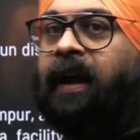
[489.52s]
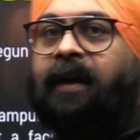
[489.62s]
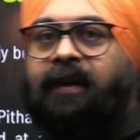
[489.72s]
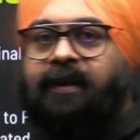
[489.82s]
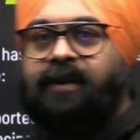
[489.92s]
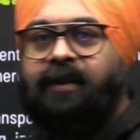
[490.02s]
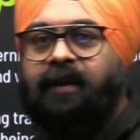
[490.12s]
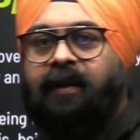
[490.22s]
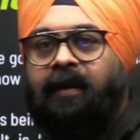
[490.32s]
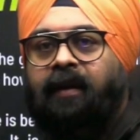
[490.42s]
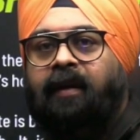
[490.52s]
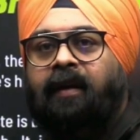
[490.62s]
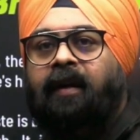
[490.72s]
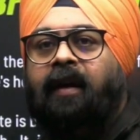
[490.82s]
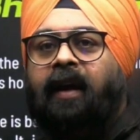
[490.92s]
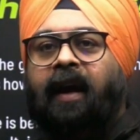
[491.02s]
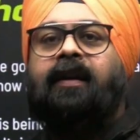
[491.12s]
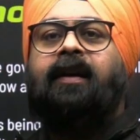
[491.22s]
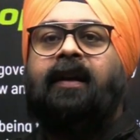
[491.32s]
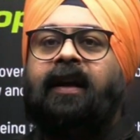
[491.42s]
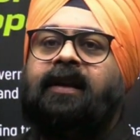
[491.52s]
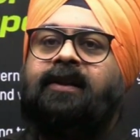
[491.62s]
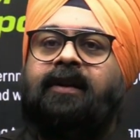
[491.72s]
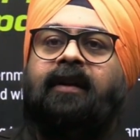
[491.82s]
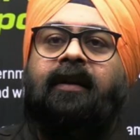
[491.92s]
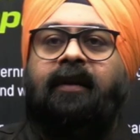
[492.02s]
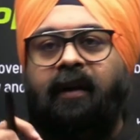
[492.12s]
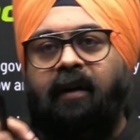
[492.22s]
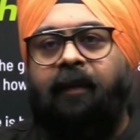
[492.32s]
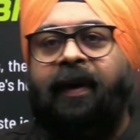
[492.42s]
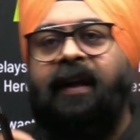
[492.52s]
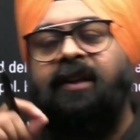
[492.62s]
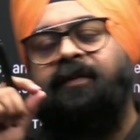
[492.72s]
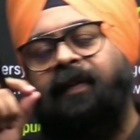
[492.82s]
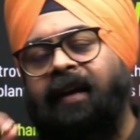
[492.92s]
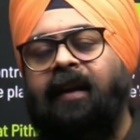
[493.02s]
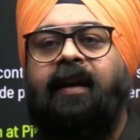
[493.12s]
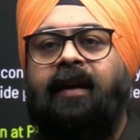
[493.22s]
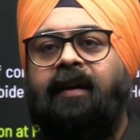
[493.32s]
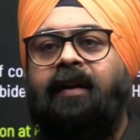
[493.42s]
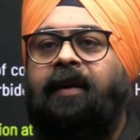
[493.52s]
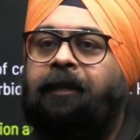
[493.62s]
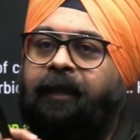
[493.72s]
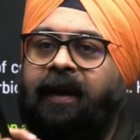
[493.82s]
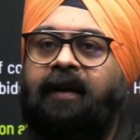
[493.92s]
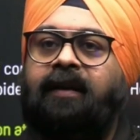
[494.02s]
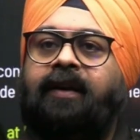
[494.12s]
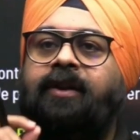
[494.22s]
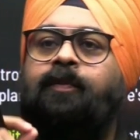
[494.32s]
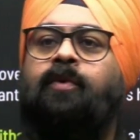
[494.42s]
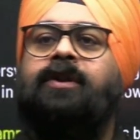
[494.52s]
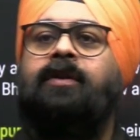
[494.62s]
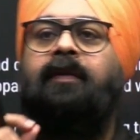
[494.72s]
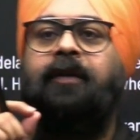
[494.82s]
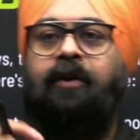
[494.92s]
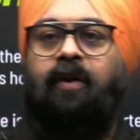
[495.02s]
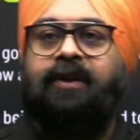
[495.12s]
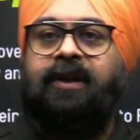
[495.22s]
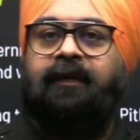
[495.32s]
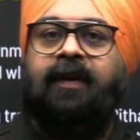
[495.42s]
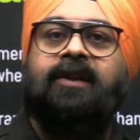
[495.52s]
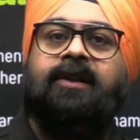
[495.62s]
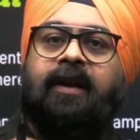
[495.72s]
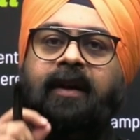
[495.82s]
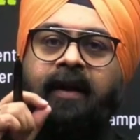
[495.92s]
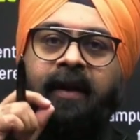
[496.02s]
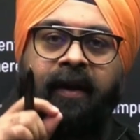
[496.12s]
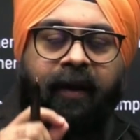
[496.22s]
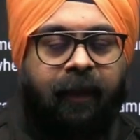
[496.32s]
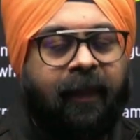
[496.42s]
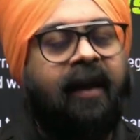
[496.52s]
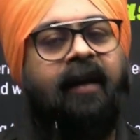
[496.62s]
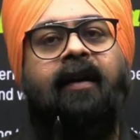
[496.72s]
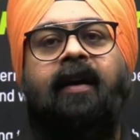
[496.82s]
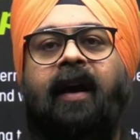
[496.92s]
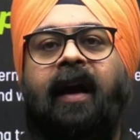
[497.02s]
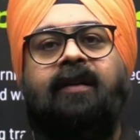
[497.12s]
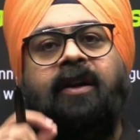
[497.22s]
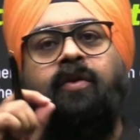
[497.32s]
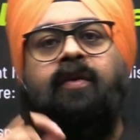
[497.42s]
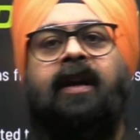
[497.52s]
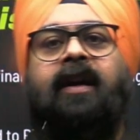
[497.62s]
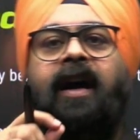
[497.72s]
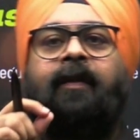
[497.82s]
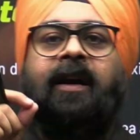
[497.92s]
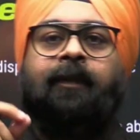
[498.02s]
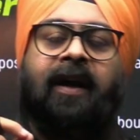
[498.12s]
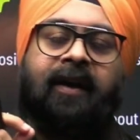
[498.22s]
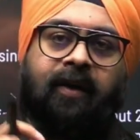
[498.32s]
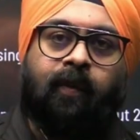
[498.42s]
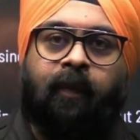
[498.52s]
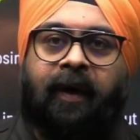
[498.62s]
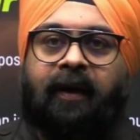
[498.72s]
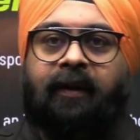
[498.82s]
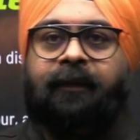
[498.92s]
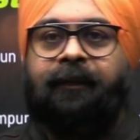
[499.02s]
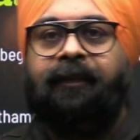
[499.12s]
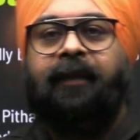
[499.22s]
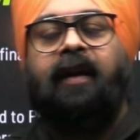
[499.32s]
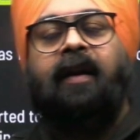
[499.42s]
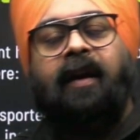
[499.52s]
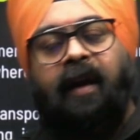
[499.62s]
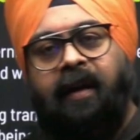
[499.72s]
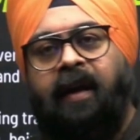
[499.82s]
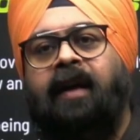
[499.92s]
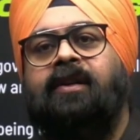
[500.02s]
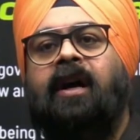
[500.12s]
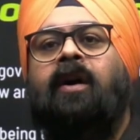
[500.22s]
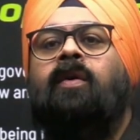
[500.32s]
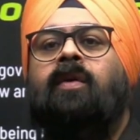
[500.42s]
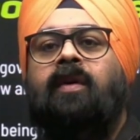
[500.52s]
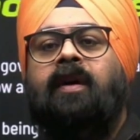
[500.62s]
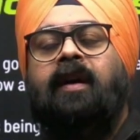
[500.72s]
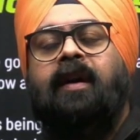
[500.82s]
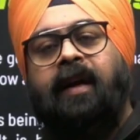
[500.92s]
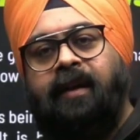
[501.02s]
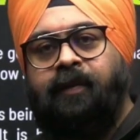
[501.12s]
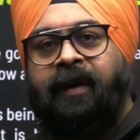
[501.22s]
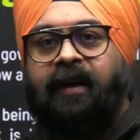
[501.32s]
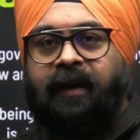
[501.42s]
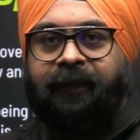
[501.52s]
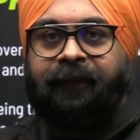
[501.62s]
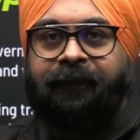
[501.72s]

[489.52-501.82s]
decades, and the delays, the government has finally begun the disposing of the toxic waste remaining at the Union Carbide plant in Bhopal. And here's how it is being done.